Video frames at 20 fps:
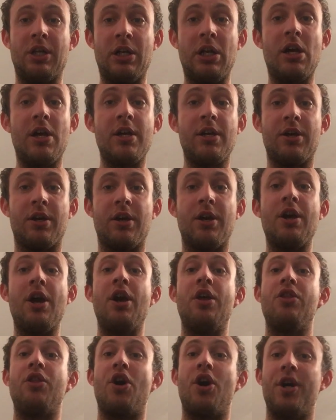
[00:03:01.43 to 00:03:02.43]
lighter
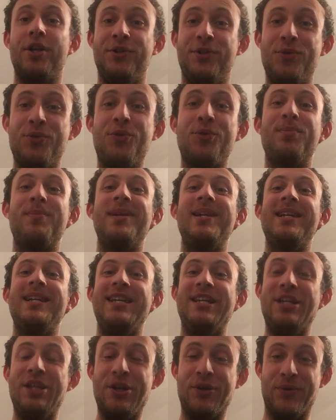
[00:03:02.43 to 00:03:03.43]
that I normally
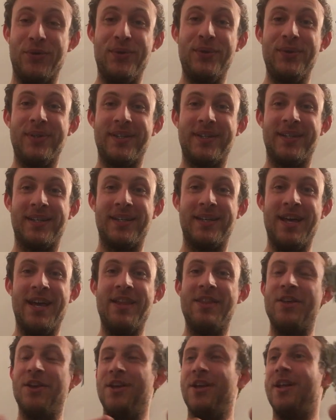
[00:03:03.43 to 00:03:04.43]
use,
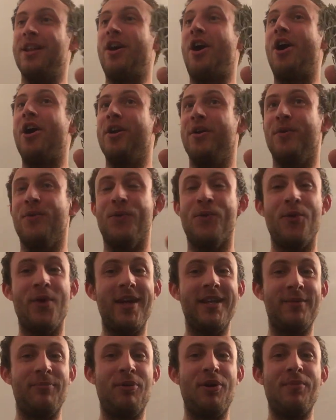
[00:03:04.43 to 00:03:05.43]
that I
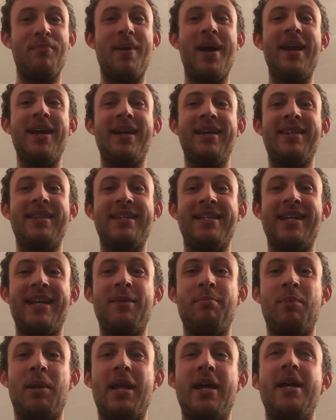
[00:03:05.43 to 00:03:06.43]
always put back in the
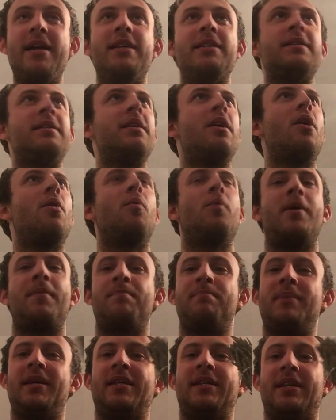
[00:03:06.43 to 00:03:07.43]
same place, went
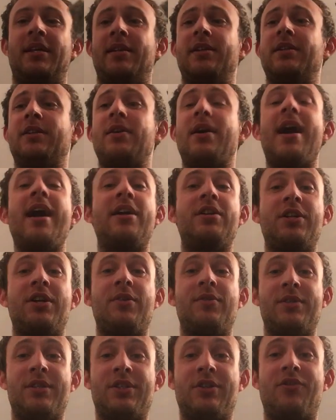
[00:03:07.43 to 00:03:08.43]
missing. So I had to
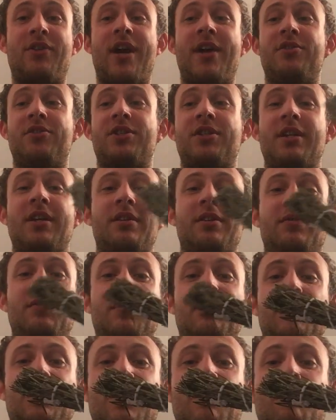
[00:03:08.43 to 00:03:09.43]
go and scrounge this
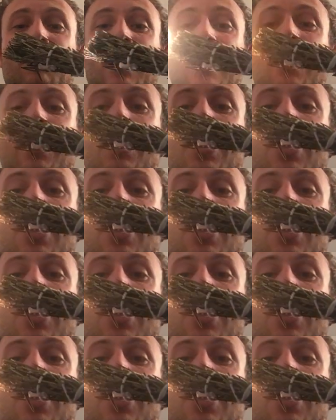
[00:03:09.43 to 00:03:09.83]
from somewhere.